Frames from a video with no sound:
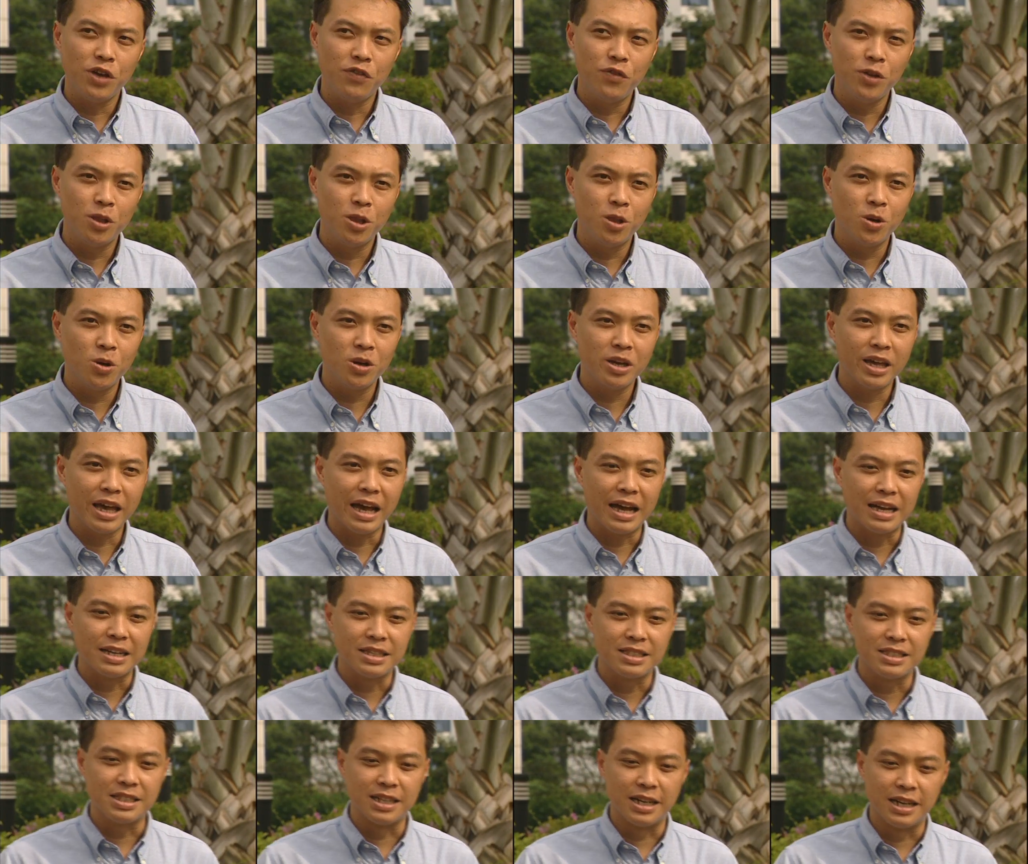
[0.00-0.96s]
If you look
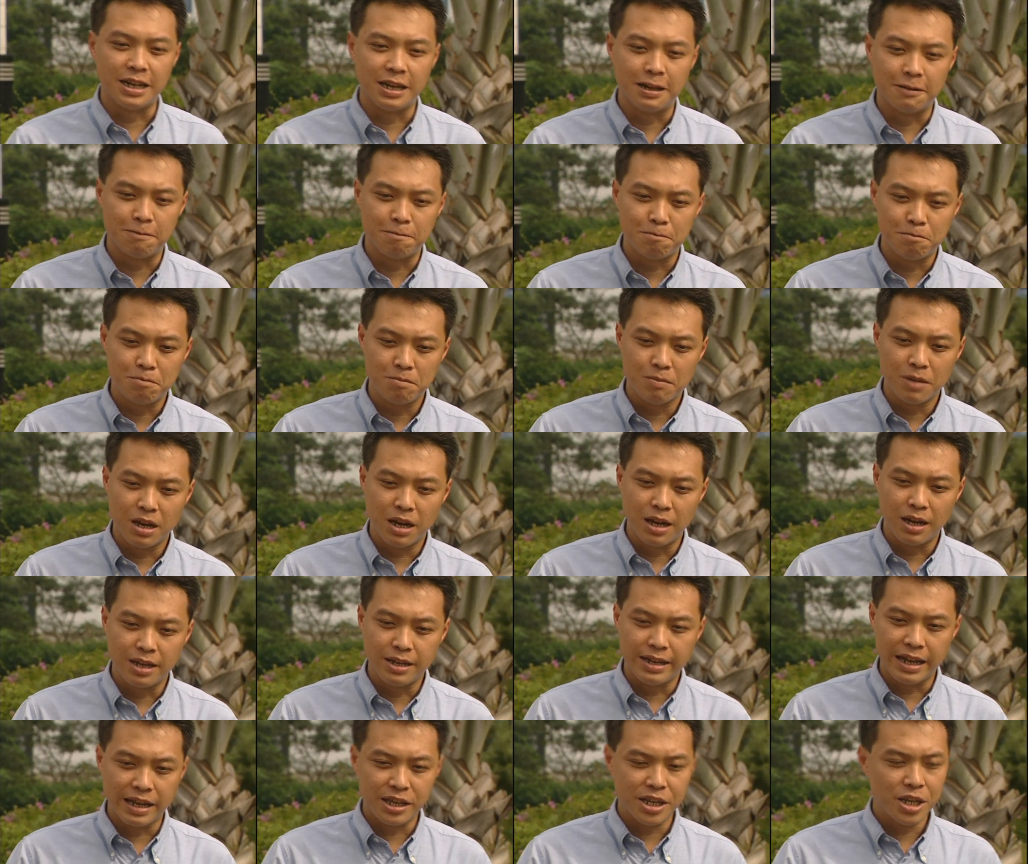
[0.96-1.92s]
at
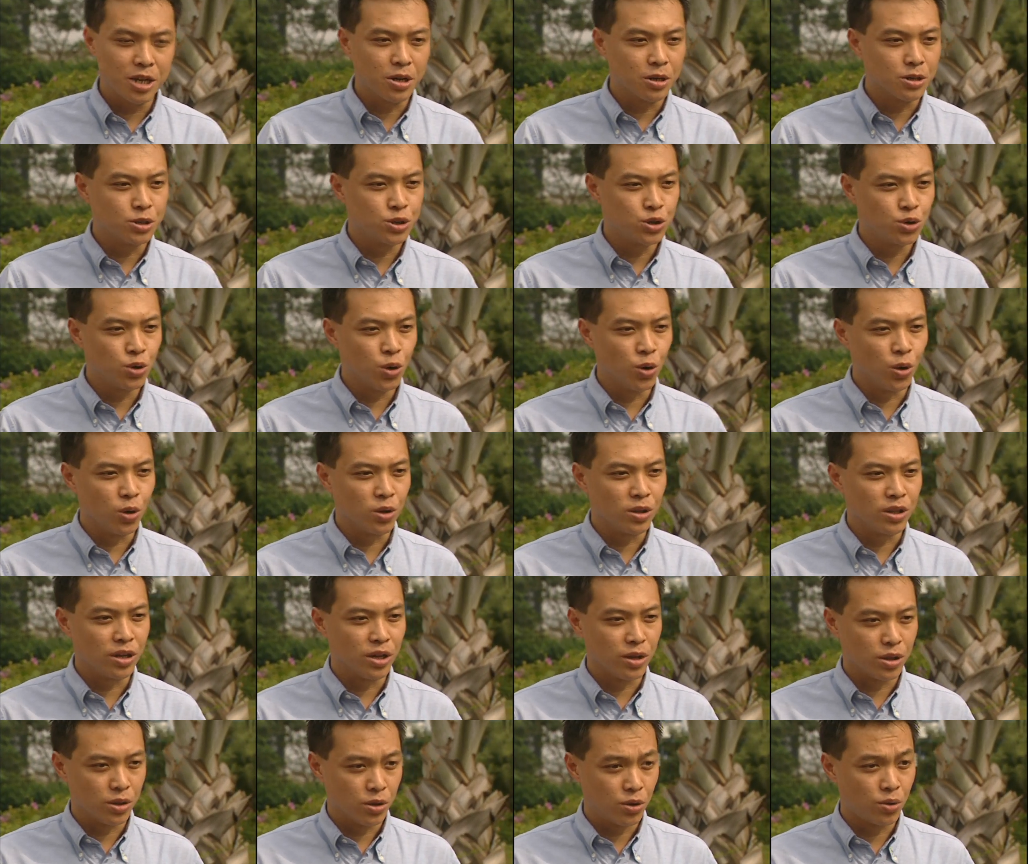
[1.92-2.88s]
dengue
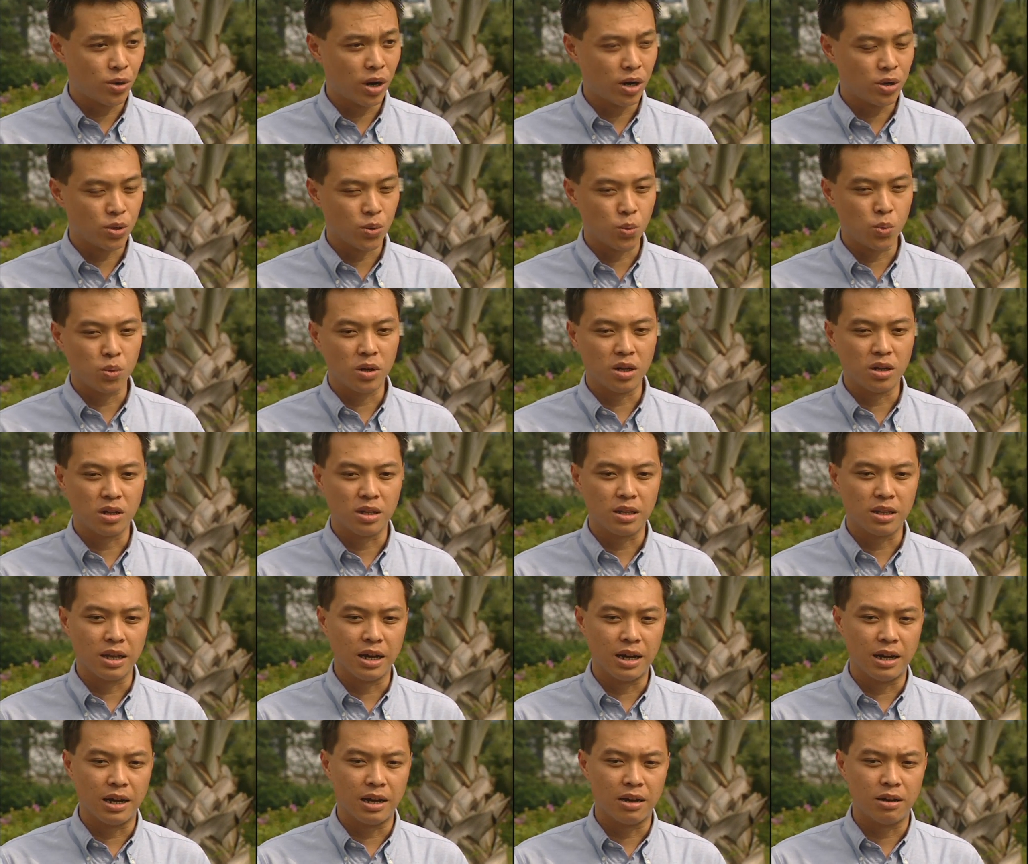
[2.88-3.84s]
control and throughout the
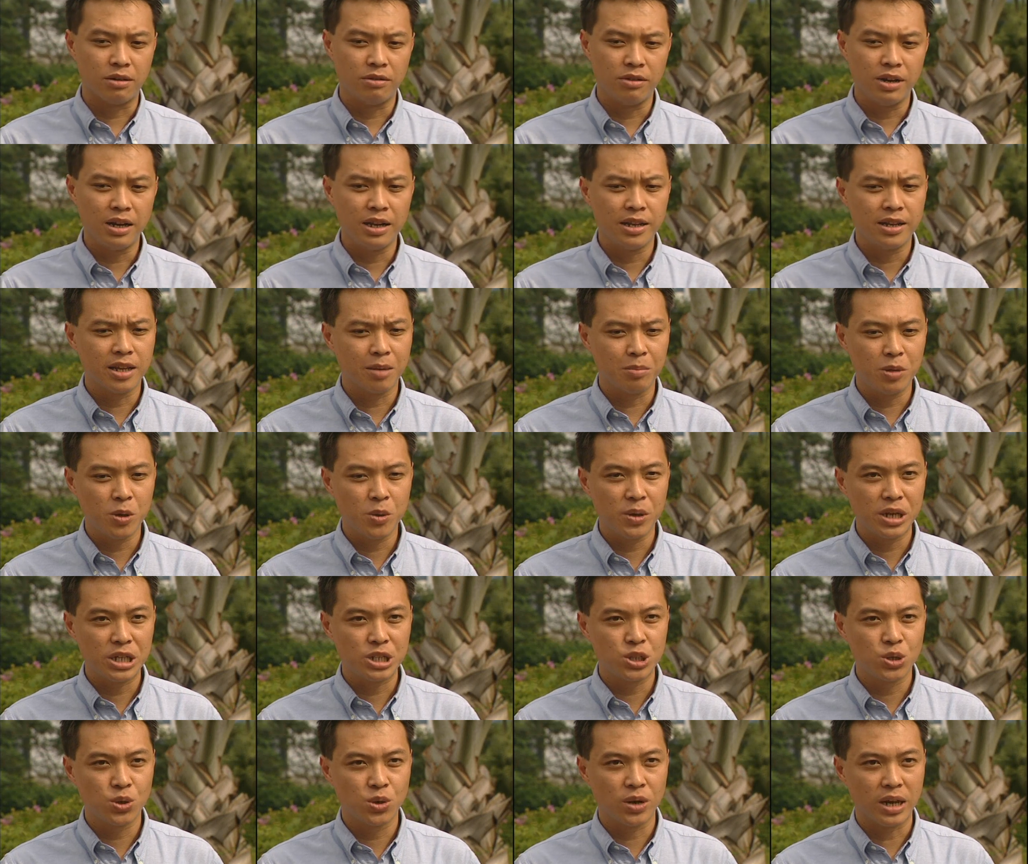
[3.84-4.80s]
world, really
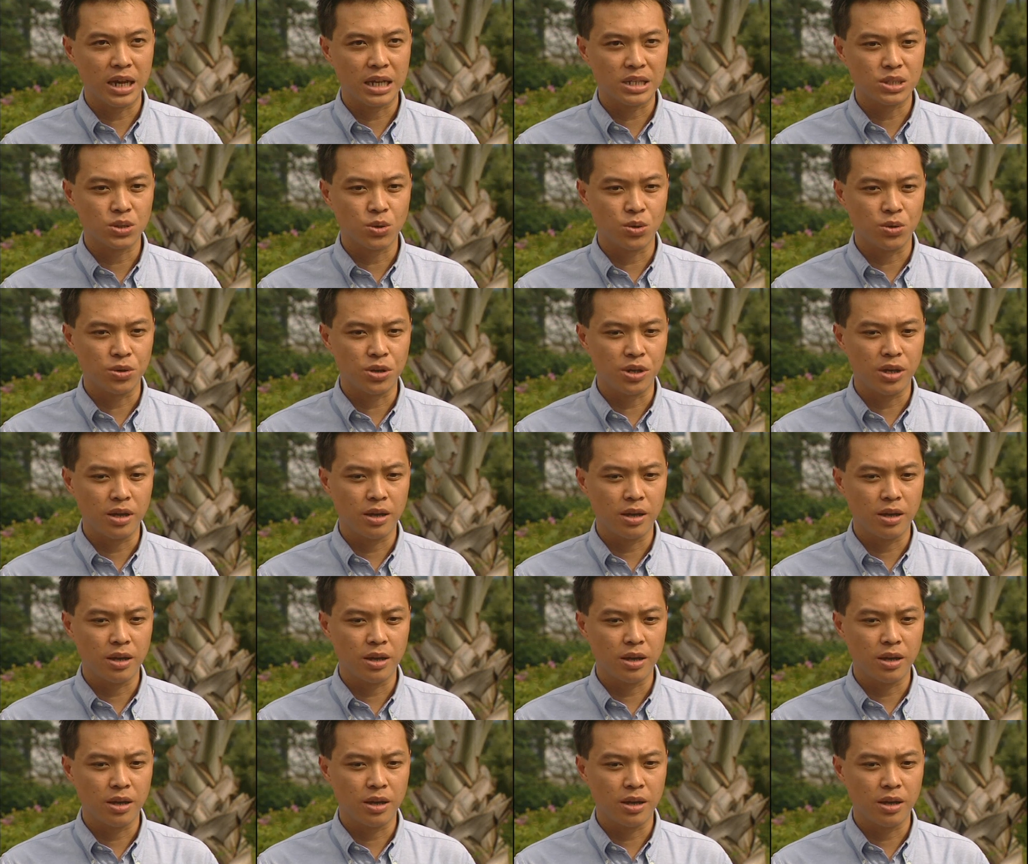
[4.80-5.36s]
WHO has